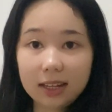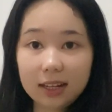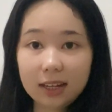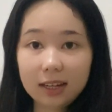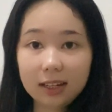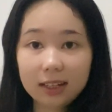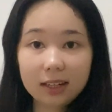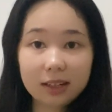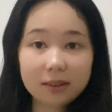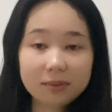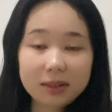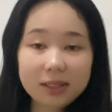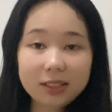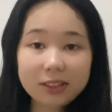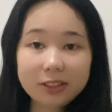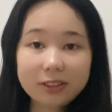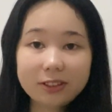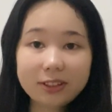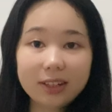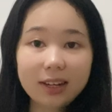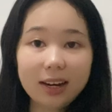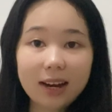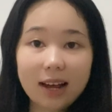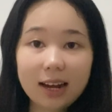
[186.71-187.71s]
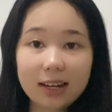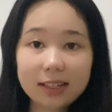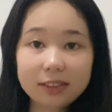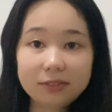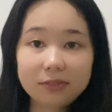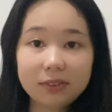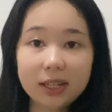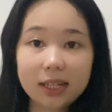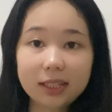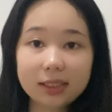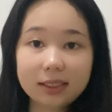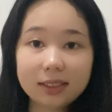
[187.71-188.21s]
Coming to our last
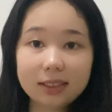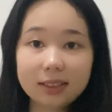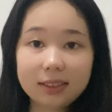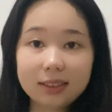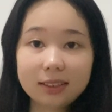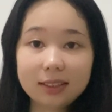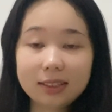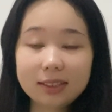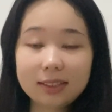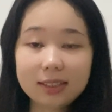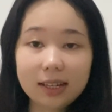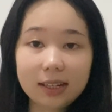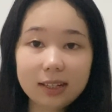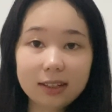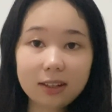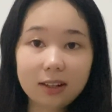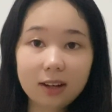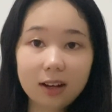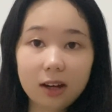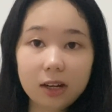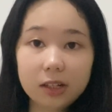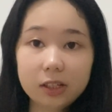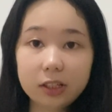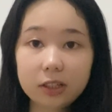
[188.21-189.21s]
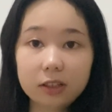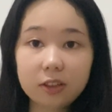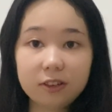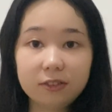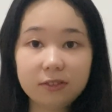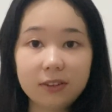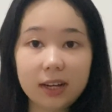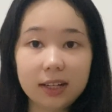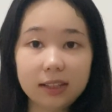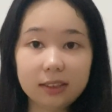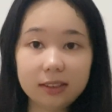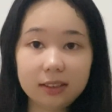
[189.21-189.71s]
factor, the psychological
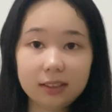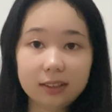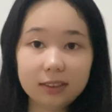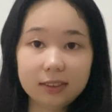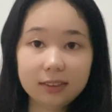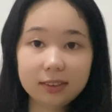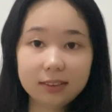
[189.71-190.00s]
factor,